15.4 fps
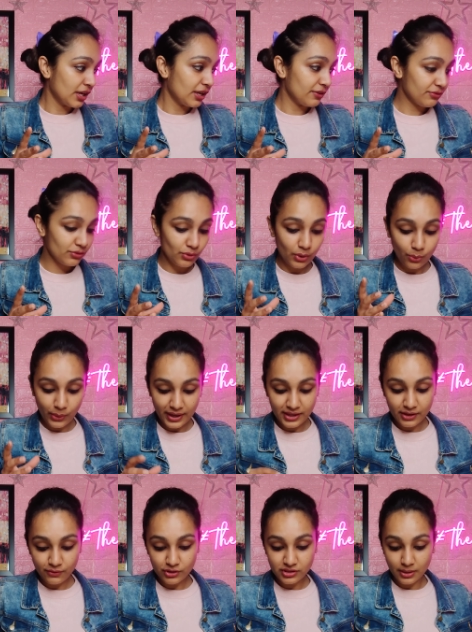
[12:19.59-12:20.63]
If you are
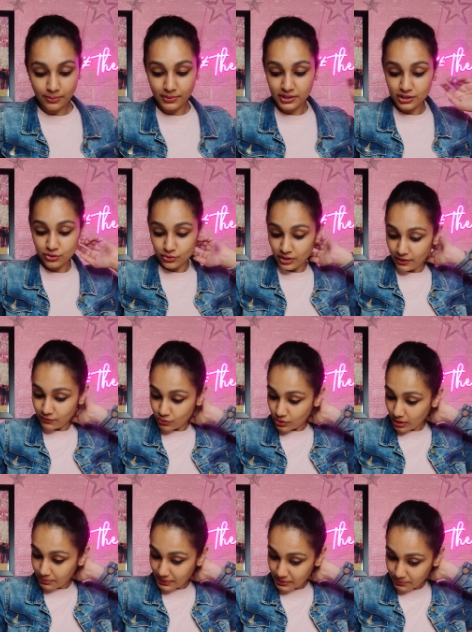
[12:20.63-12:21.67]
waiting for somebody to give you
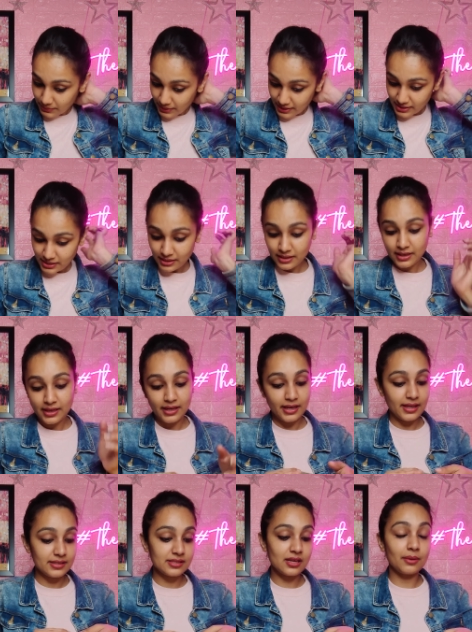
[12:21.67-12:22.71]
commitment,
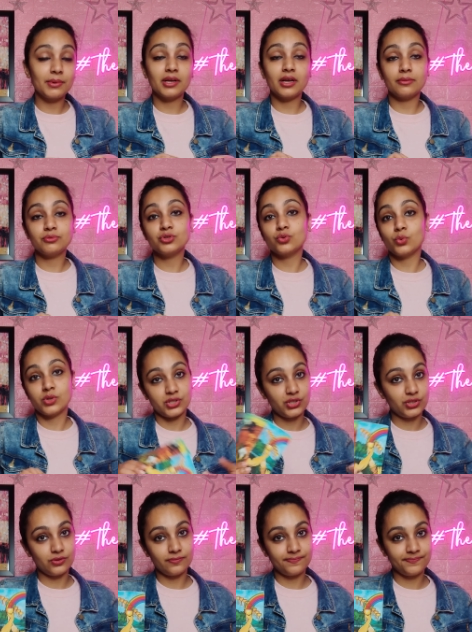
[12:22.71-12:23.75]
it's coming up
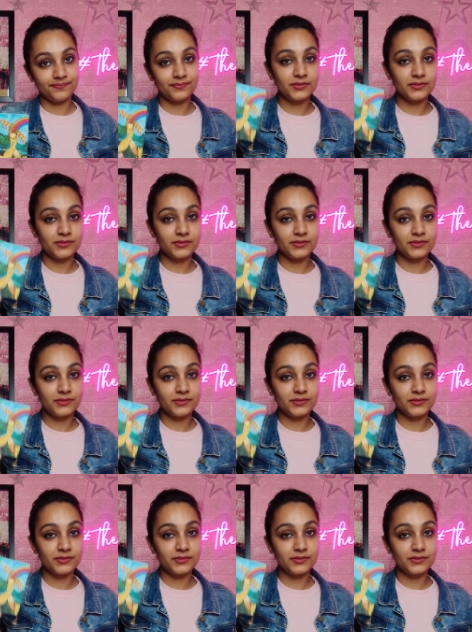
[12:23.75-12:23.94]
towards you.